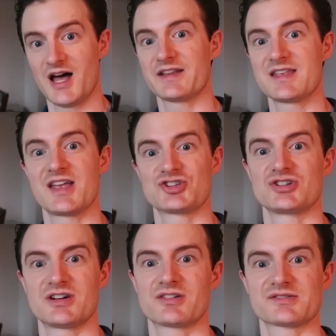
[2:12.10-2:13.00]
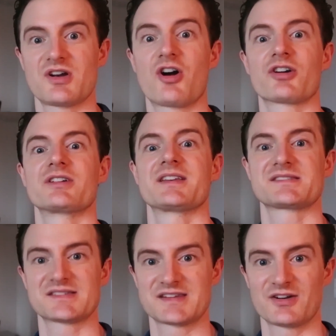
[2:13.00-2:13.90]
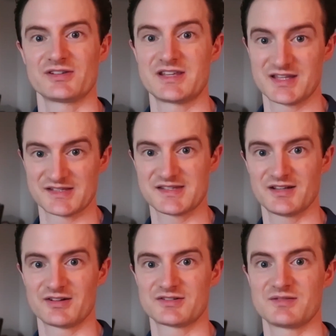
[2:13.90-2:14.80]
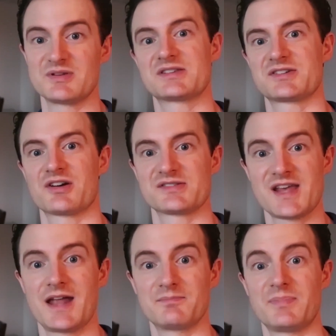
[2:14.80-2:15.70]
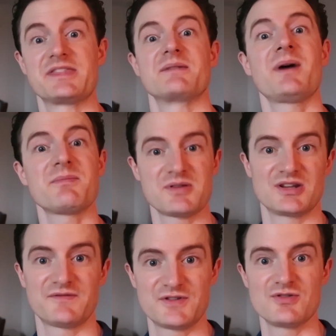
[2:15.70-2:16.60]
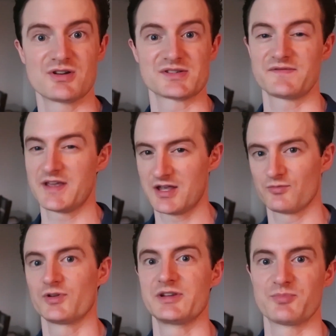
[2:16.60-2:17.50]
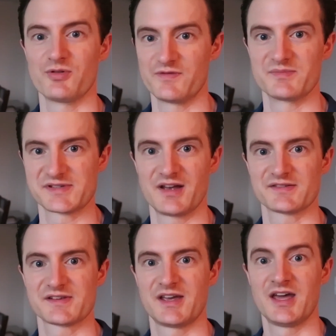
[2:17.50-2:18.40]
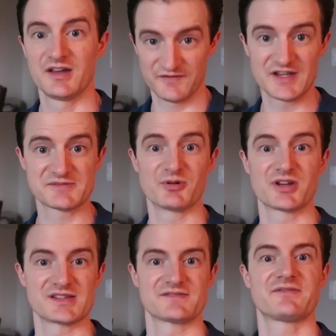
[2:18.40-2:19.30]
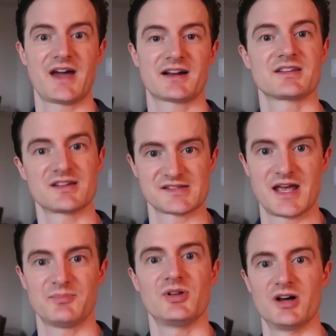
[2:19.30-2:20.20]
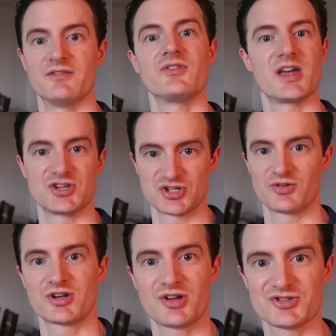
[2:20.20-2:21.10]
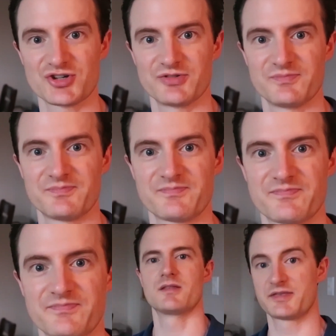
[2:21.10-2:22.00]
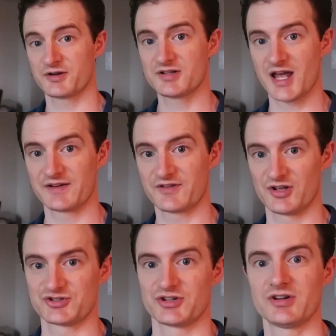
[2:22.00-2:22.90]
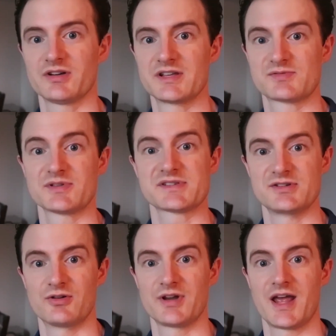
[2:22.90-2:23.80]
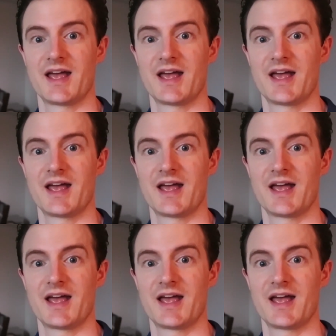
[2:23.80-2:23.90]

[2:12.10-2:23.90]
lot of the engineers aren't necessarily considered to be stars yet, but they might be in a few years if they can really prove themselves. Facebook is in fact an example of engineering culture. The third kind of culture is what's known